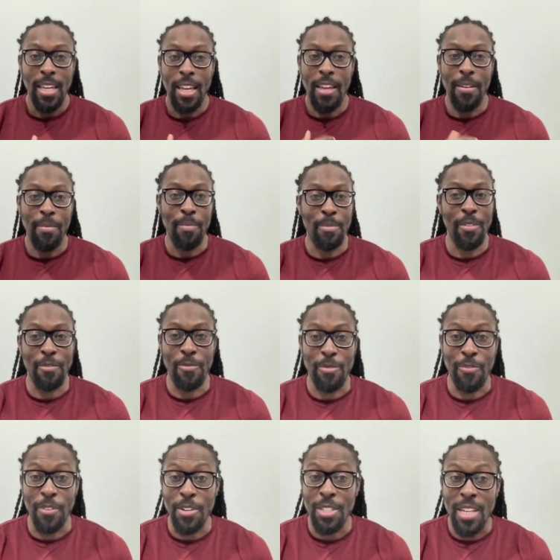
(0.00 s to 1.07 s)
the
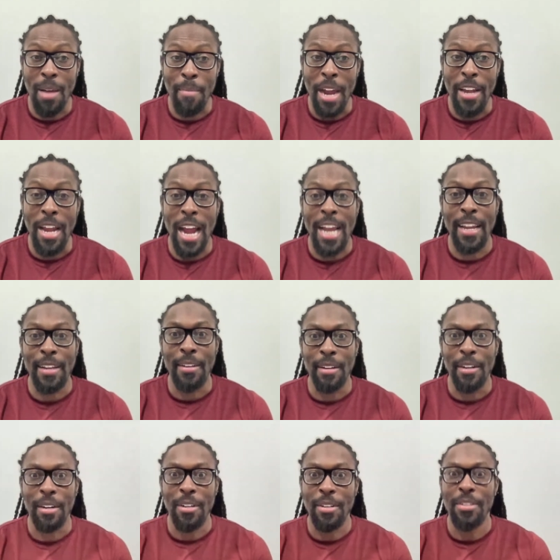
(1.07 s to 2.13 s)
first time I
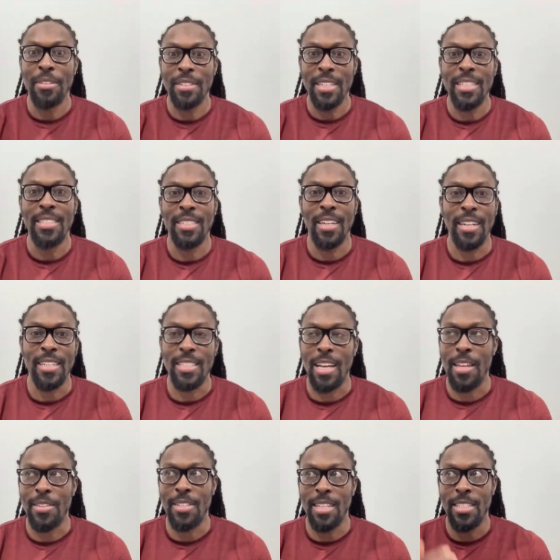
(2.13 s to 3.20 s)
heard these studies,
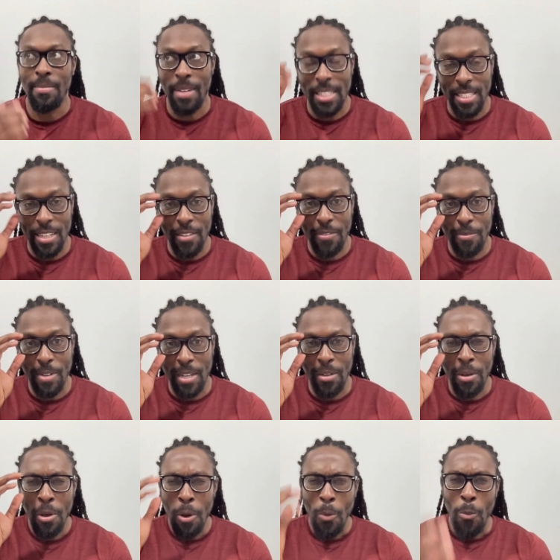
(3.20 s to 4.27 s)
I said to myself,
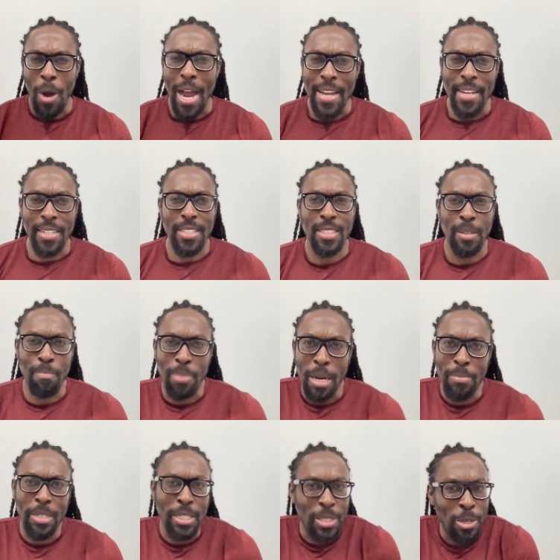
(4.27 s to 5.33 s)
well, why doesn't the
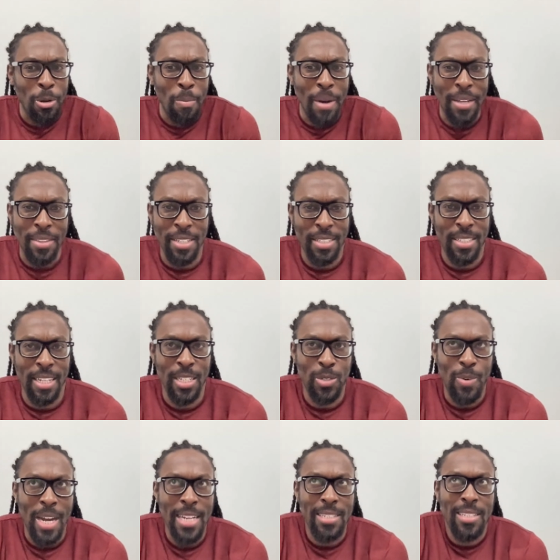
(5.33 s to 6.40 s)
public know about these things?
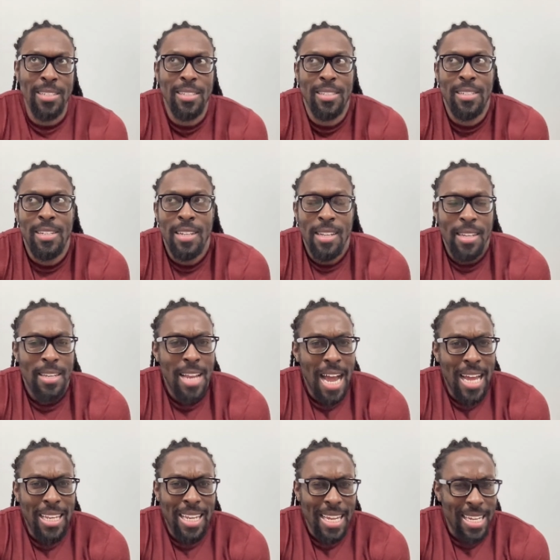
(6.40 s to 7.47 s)
Why is this
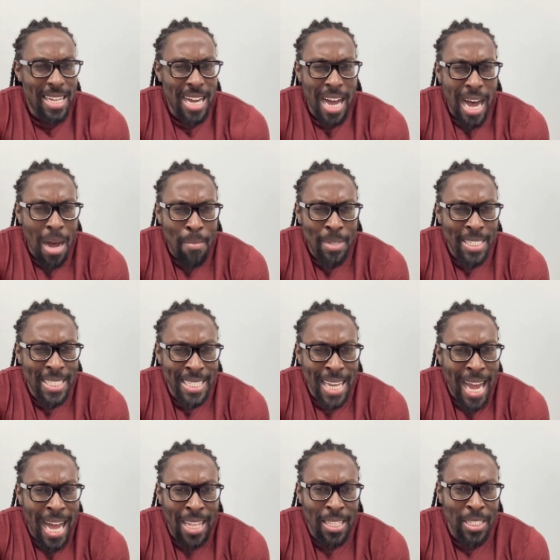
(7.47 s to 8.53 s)
not like common
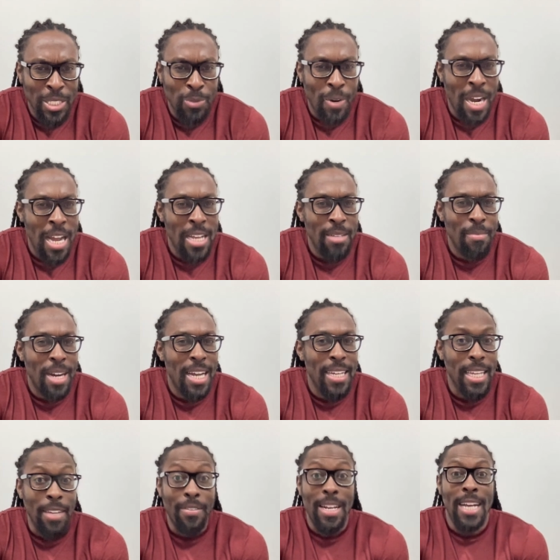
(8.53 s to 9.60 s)
knowledge? Why am I,
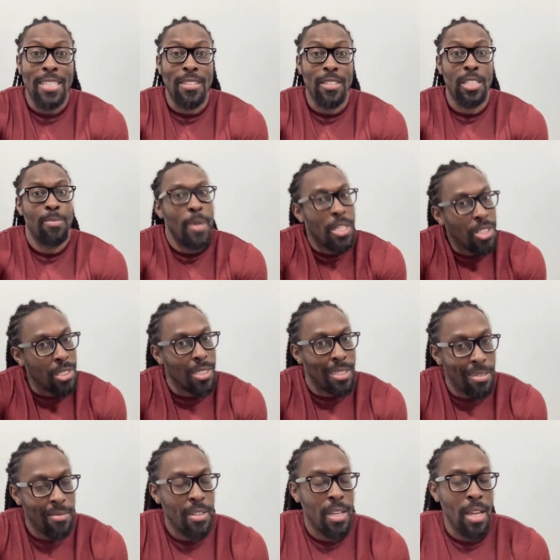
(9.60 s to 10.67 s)
even
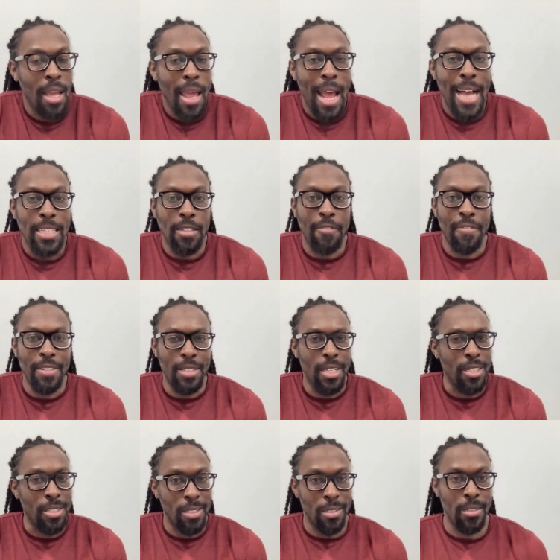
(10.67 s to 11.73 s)
especially as a
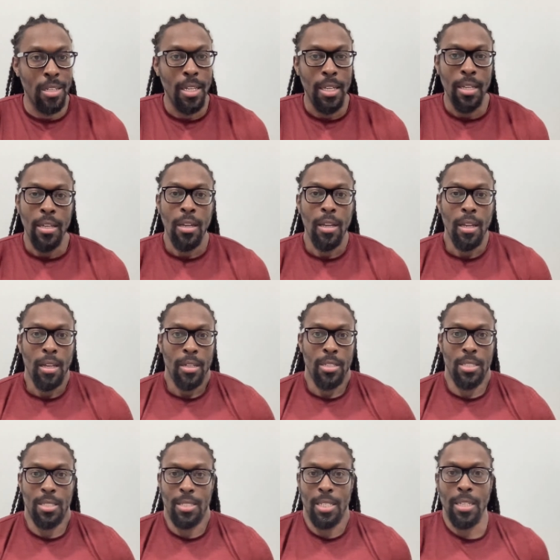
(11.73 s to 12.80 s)
physician,
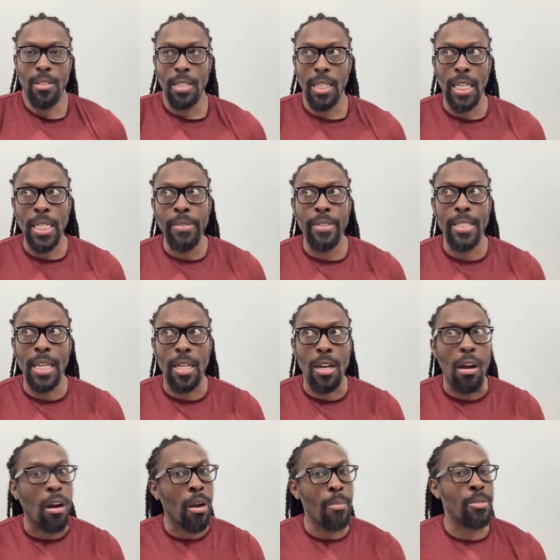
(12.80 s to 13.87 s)
still hearing that
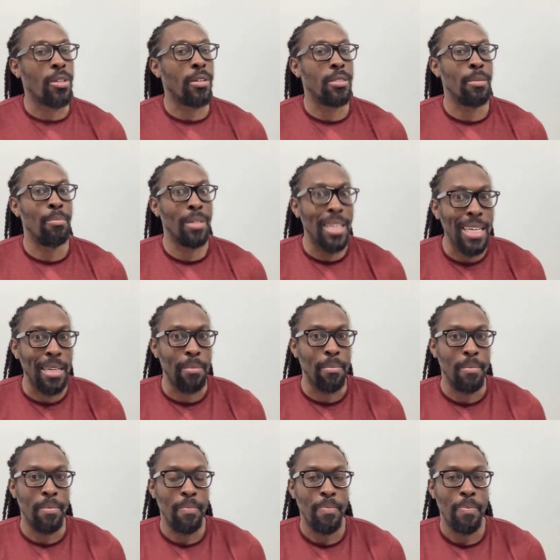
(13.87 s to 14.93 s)
carbs are to blame?